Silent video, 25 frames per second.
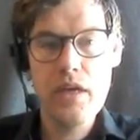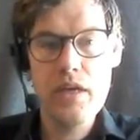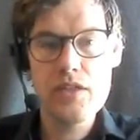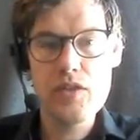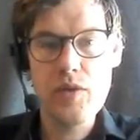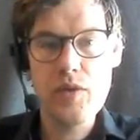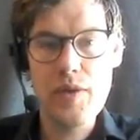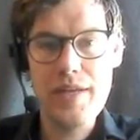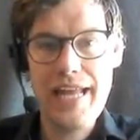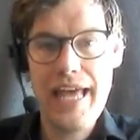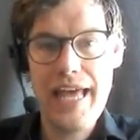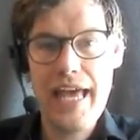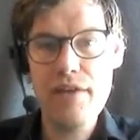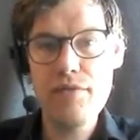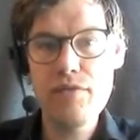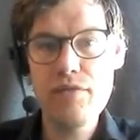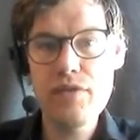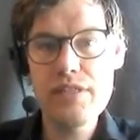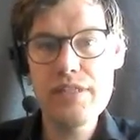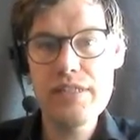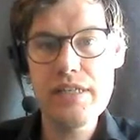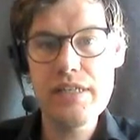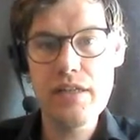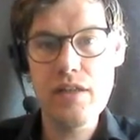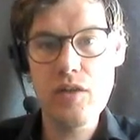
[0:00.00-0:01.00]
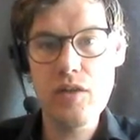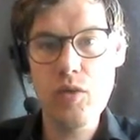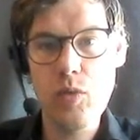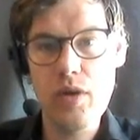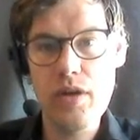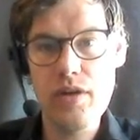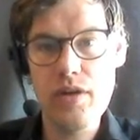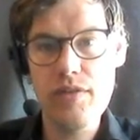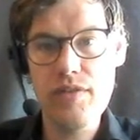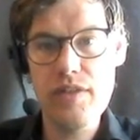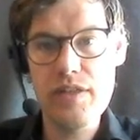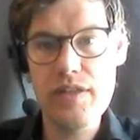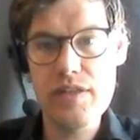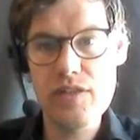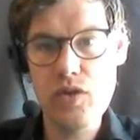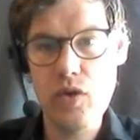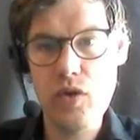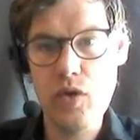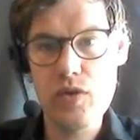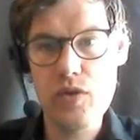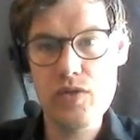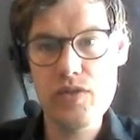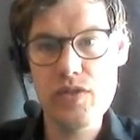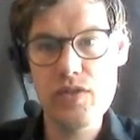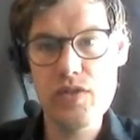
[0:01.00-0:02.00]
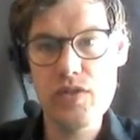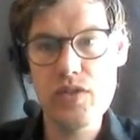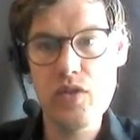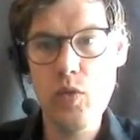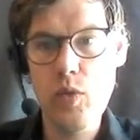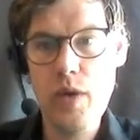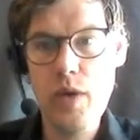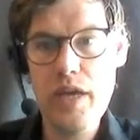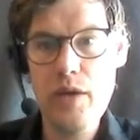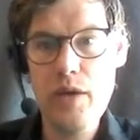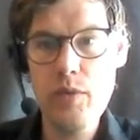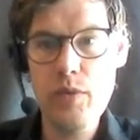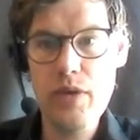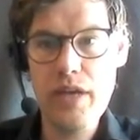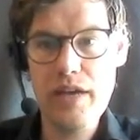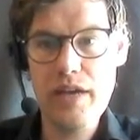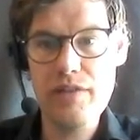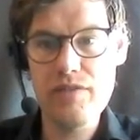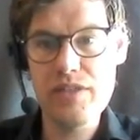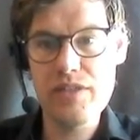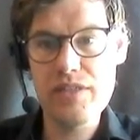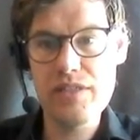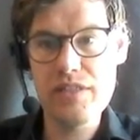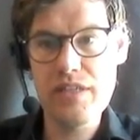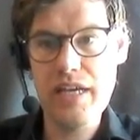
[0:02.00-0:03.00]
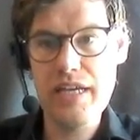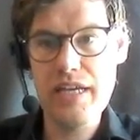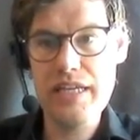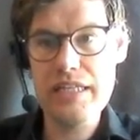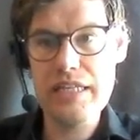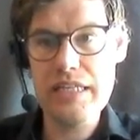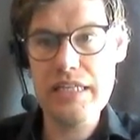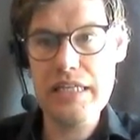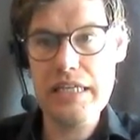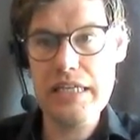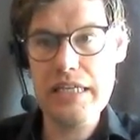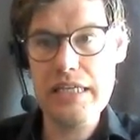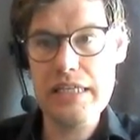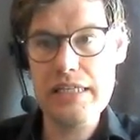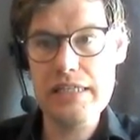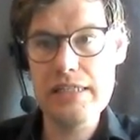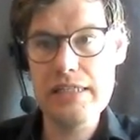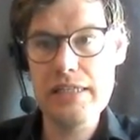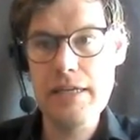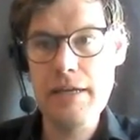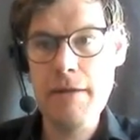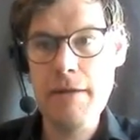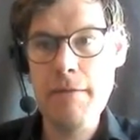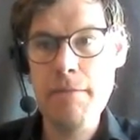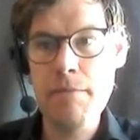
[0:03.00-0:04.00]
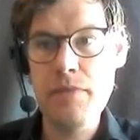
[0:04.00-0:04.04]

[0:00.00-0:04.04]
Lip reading: So in every single one of these courses, the way we have designed it is